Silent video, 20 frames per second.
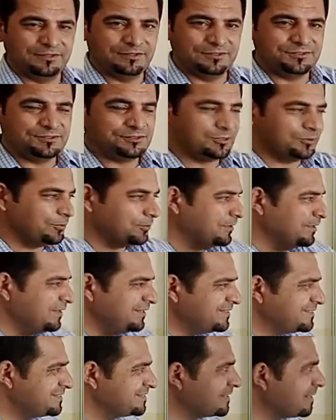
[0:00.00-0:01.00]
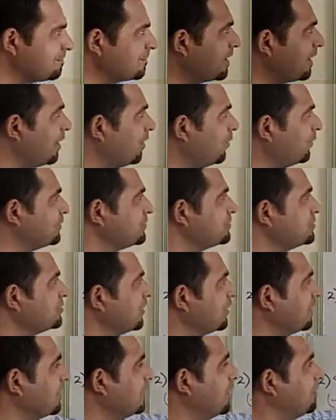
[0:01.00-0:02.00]
So somehow it's
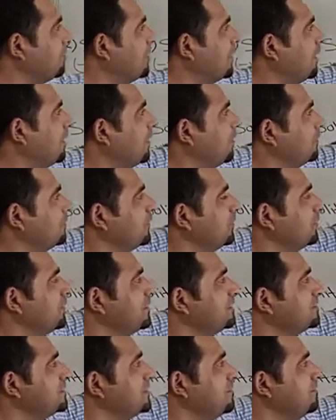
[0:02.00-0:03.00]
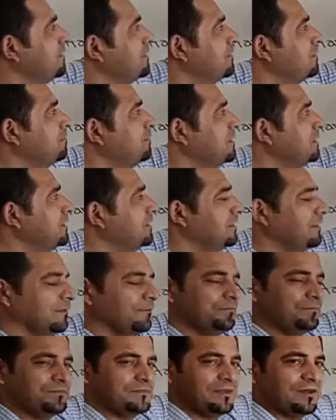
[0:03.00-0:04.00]
talking about, or it's giving the
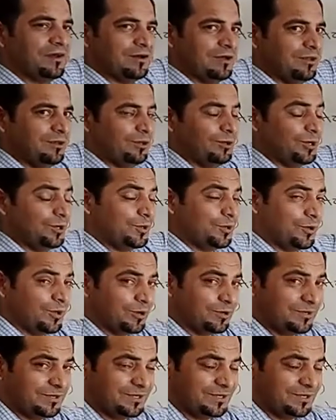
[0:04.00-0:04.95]
meaning, alone or